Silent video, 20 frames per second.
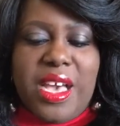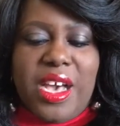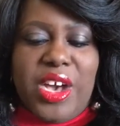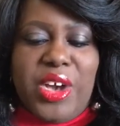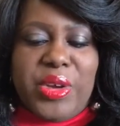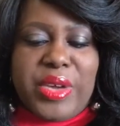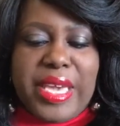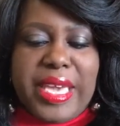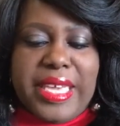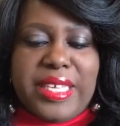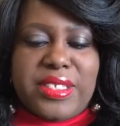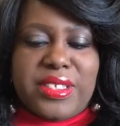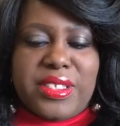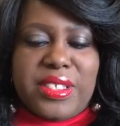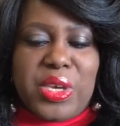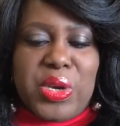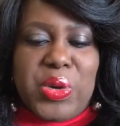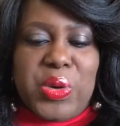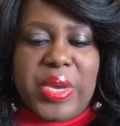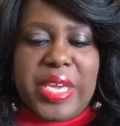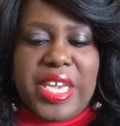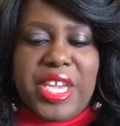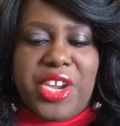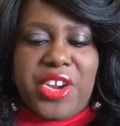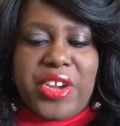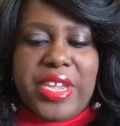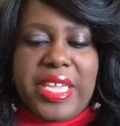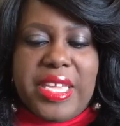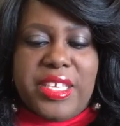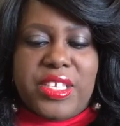Okay, so
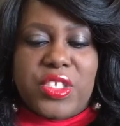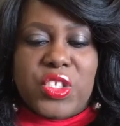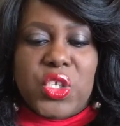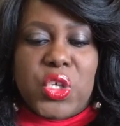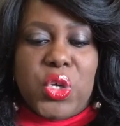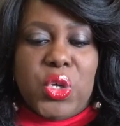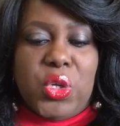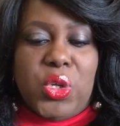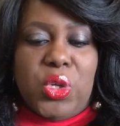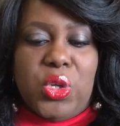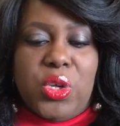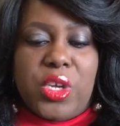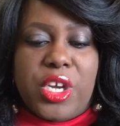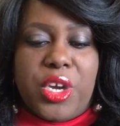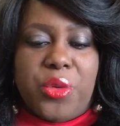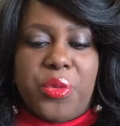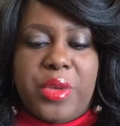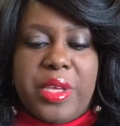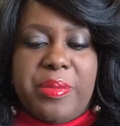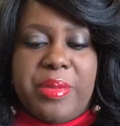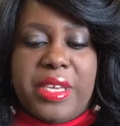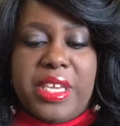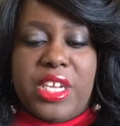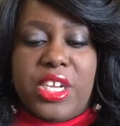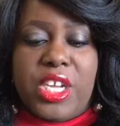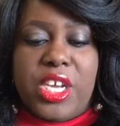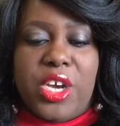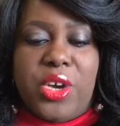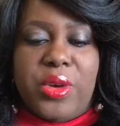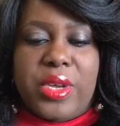here is Cool Caribbean
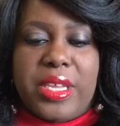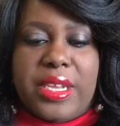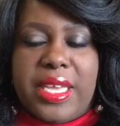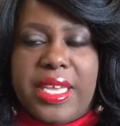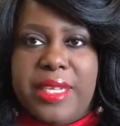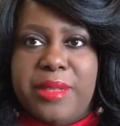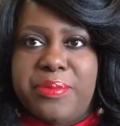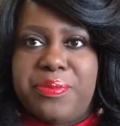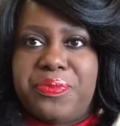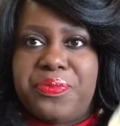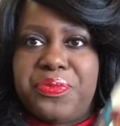Coconut.